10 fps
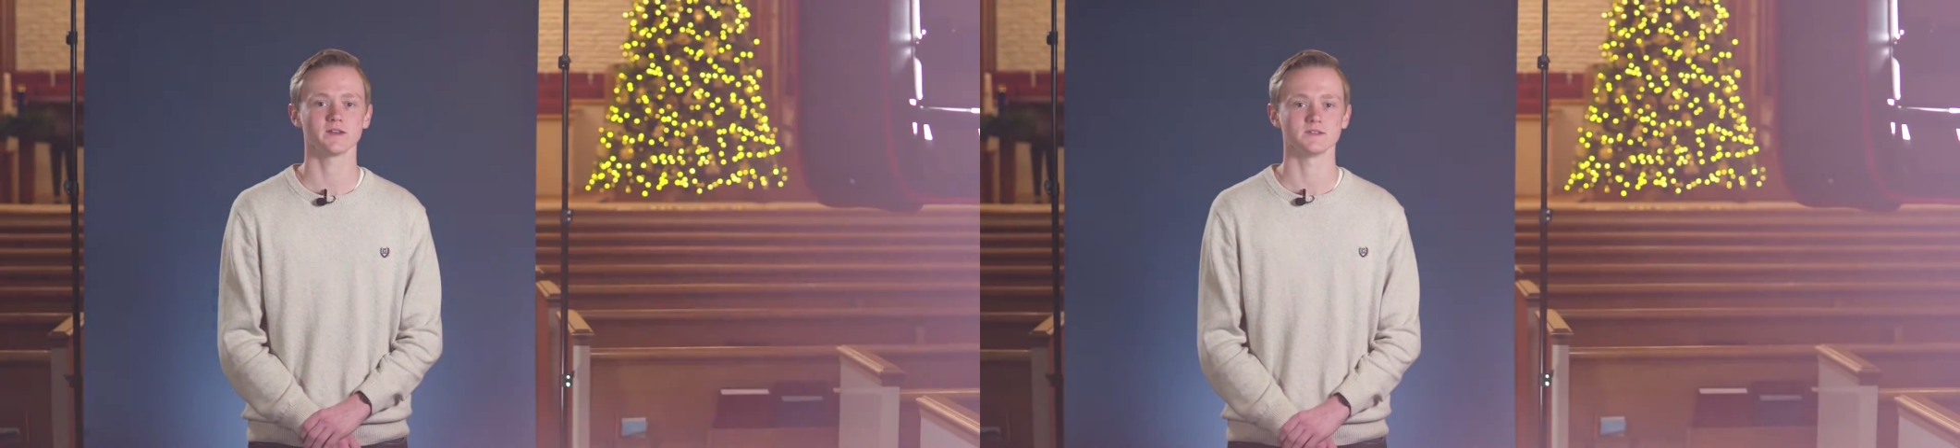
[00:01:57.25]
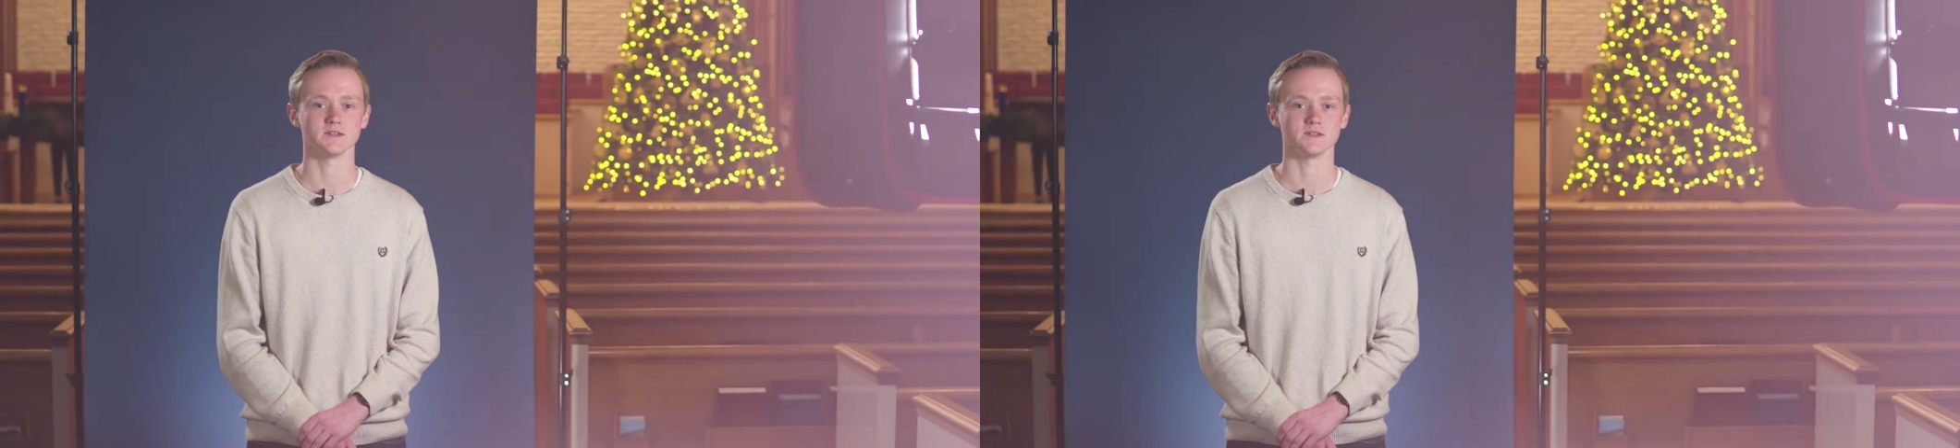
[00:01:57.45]

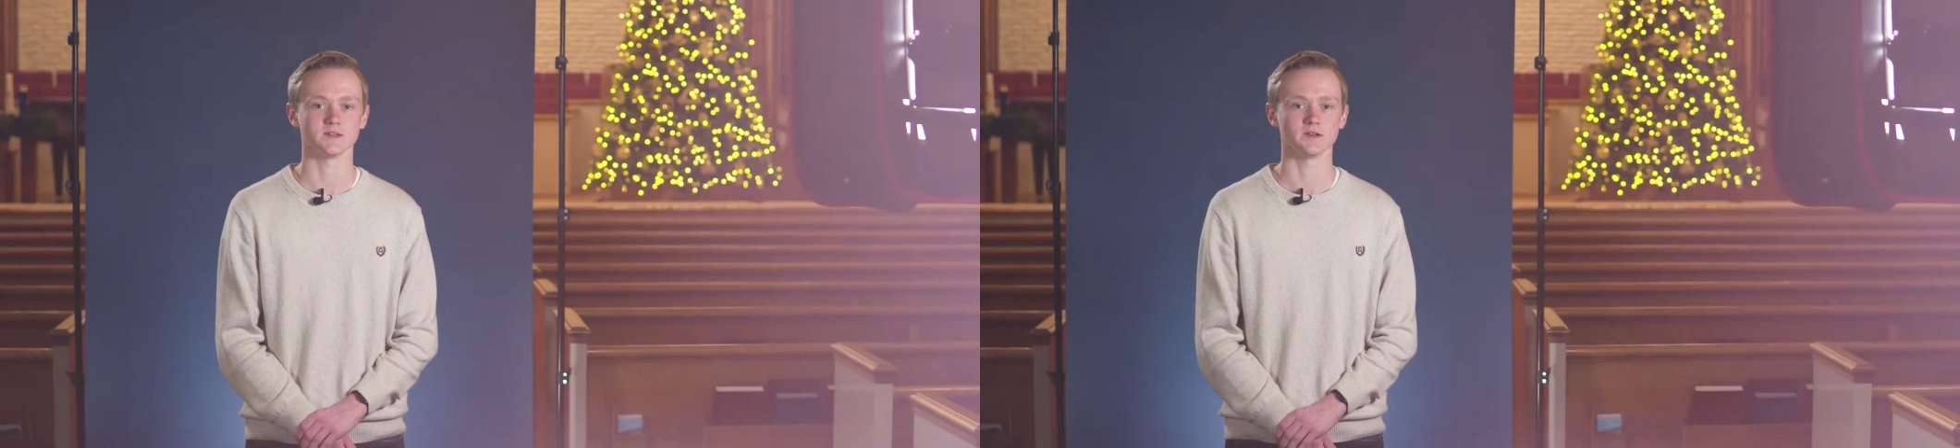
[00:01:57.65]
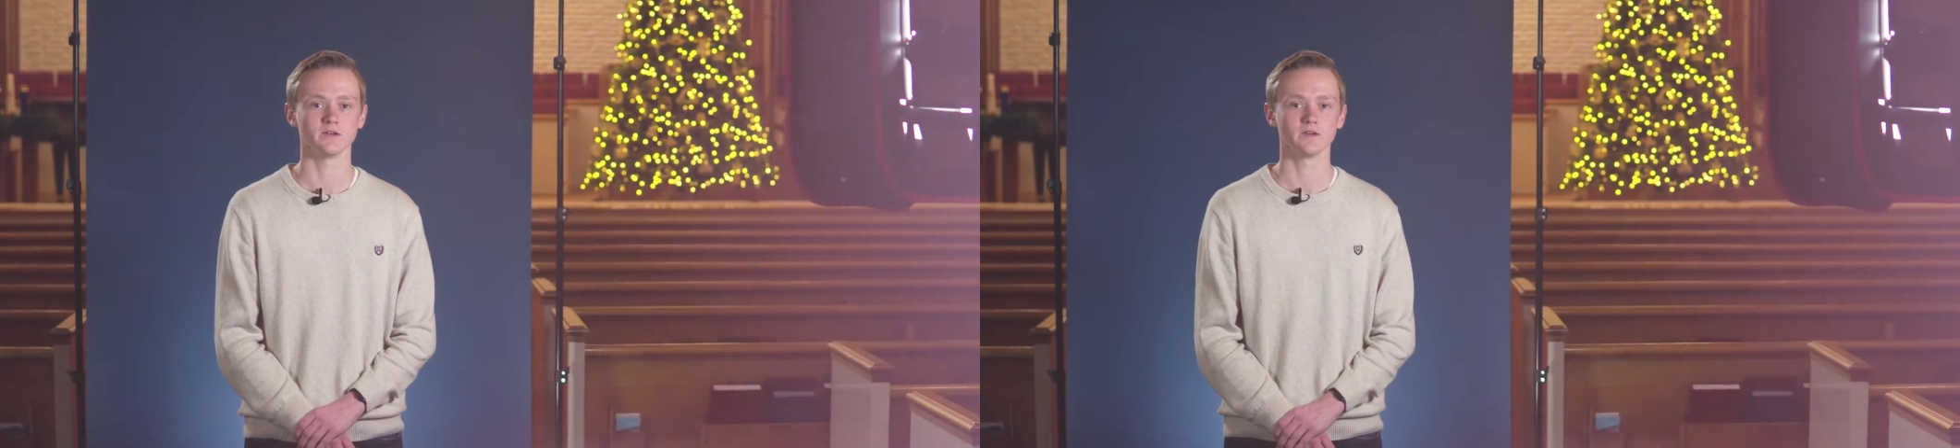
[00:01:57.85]

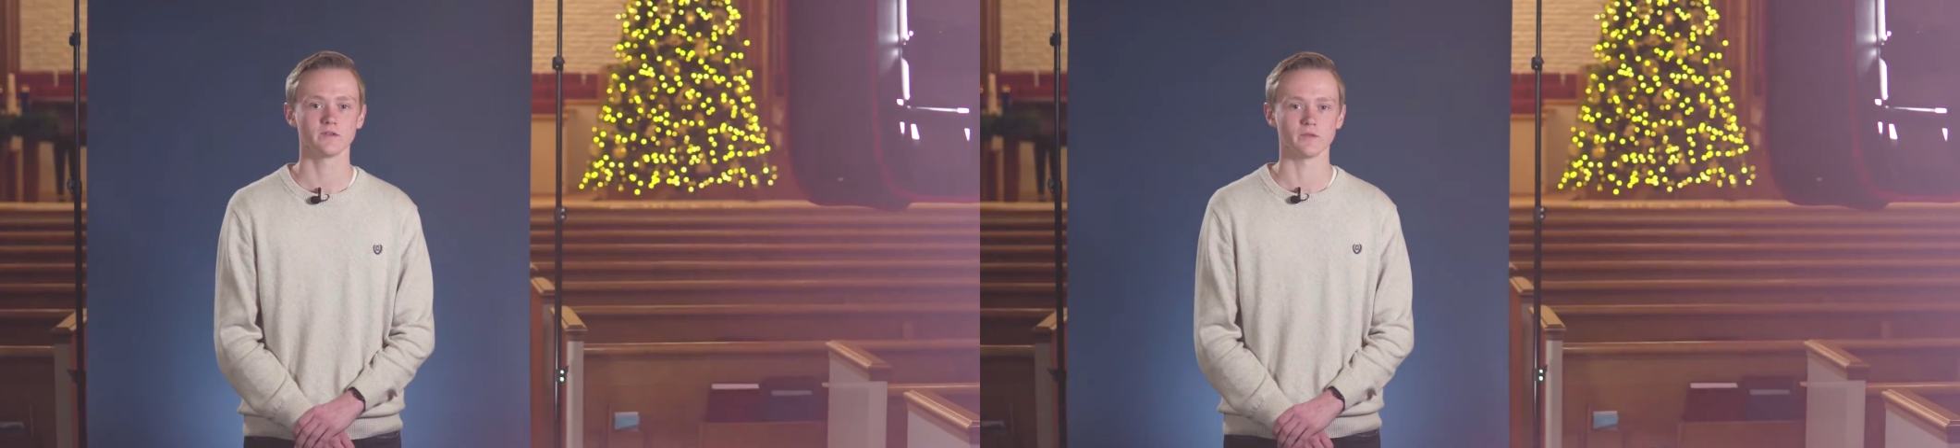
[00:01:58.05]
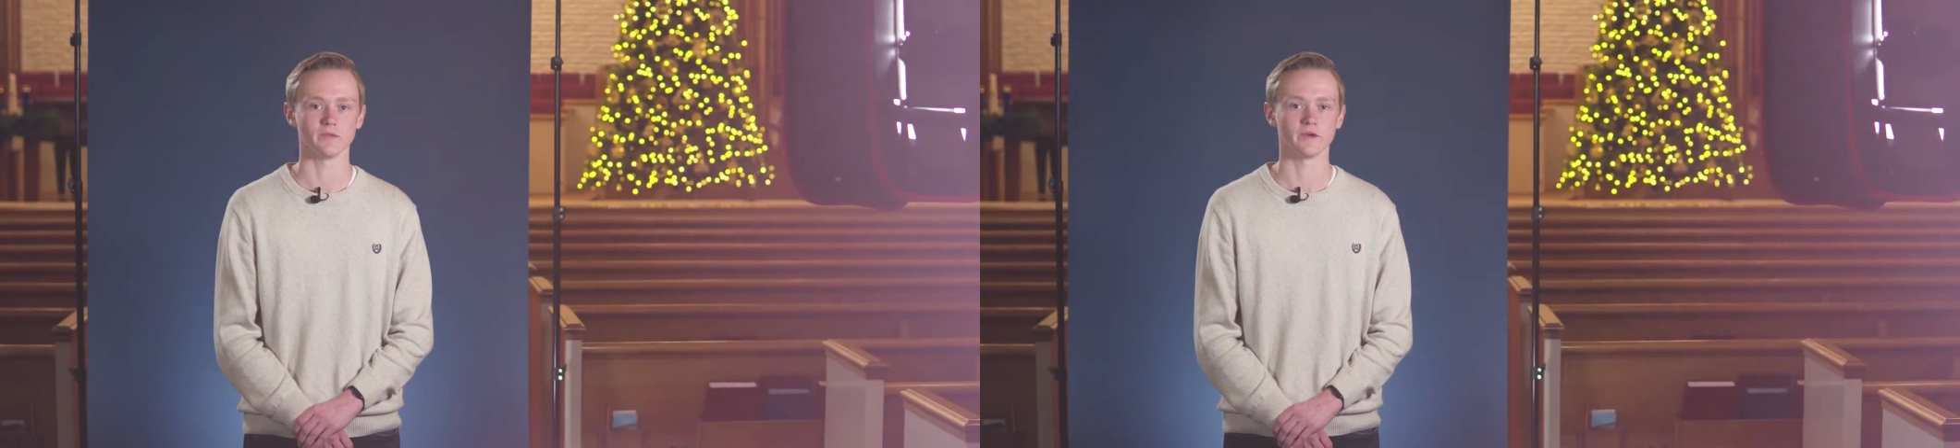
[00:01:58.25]
season
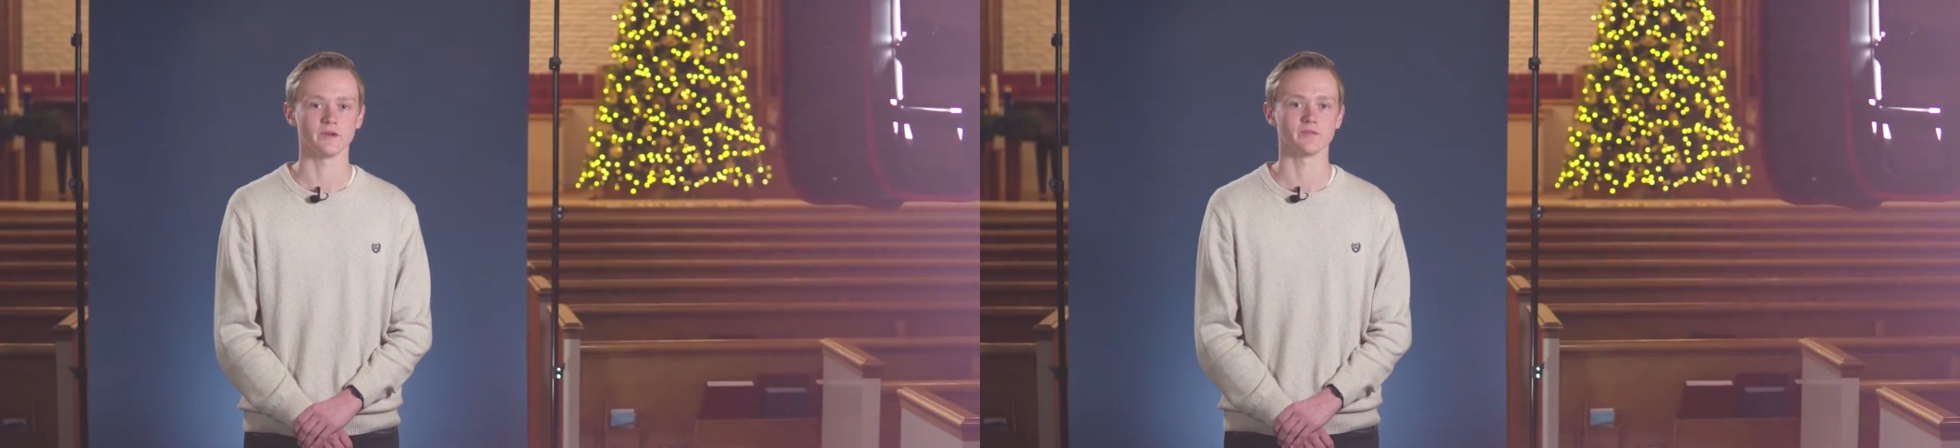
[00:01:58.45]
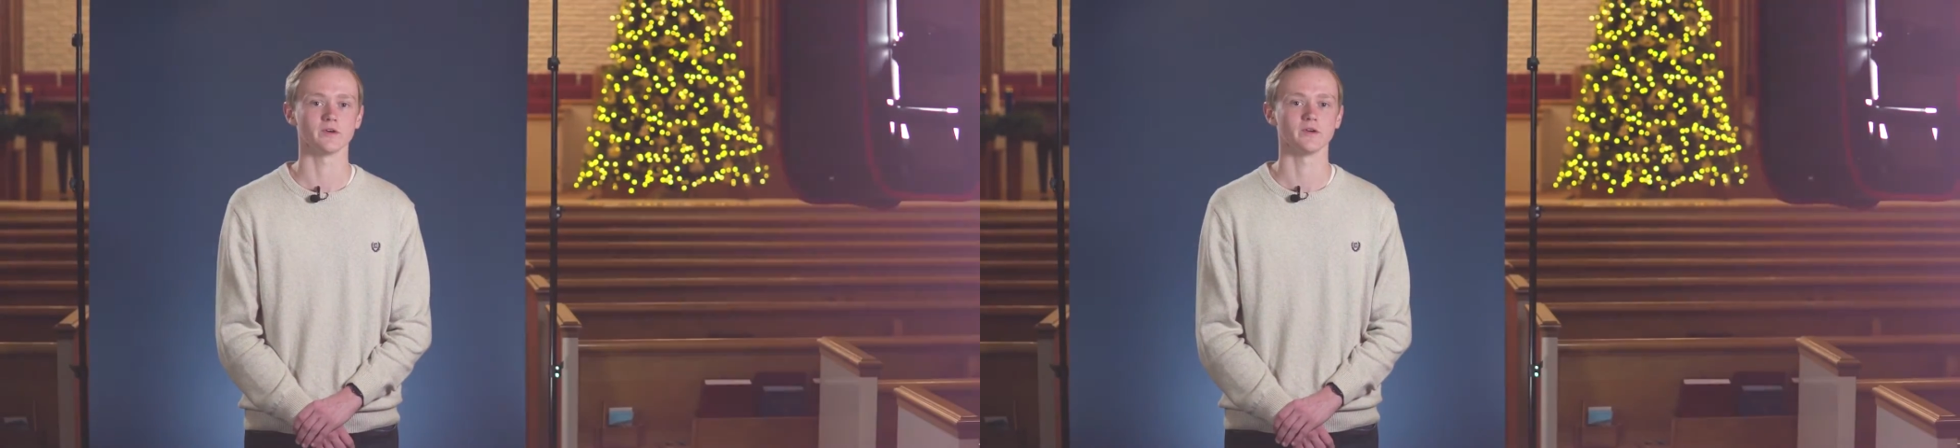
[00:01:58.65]
for the faint
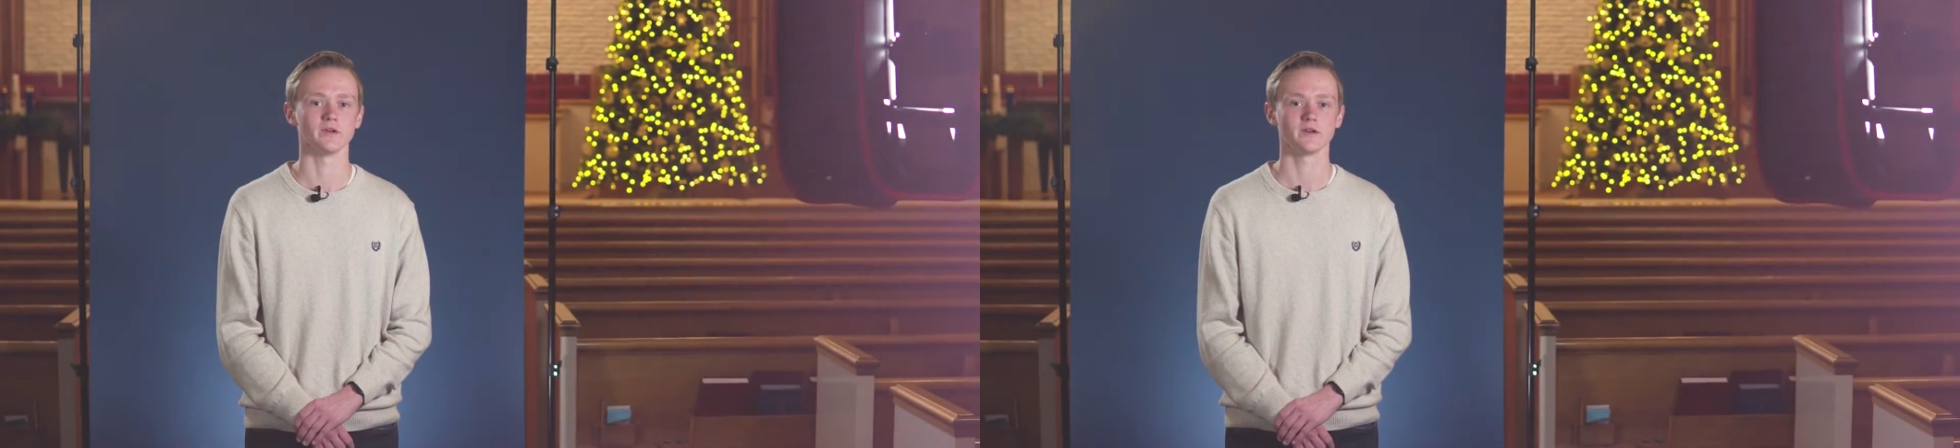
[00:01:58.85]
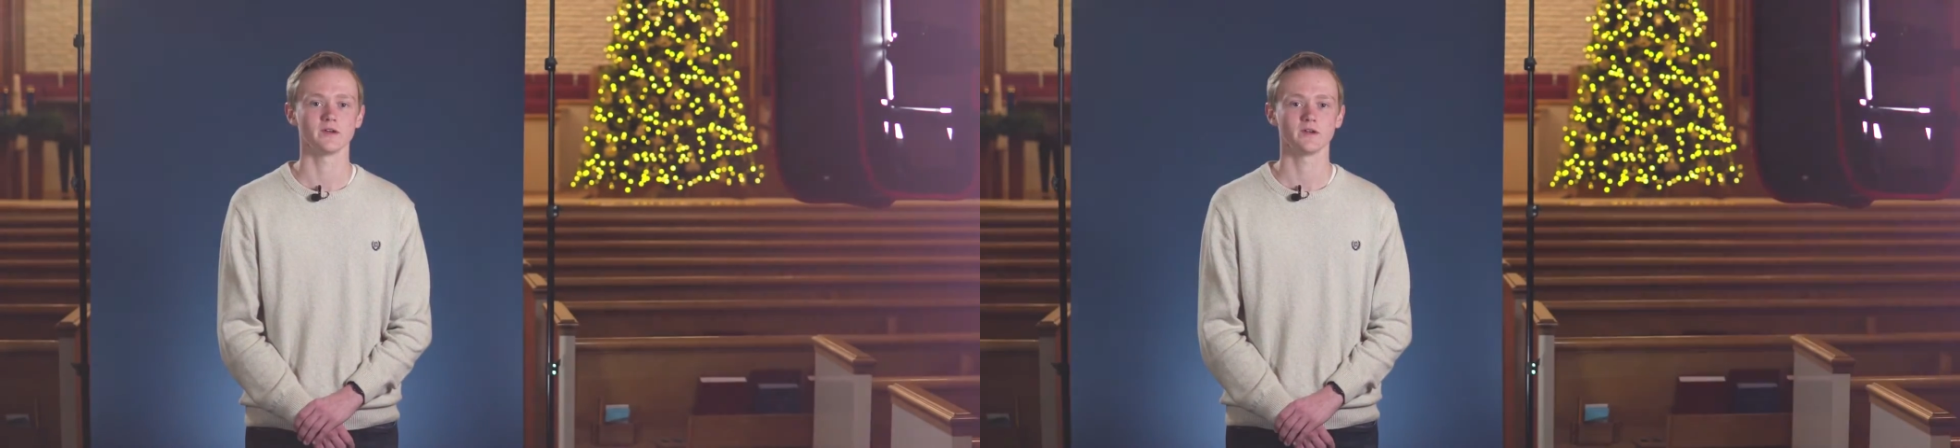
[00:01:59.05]
of heart.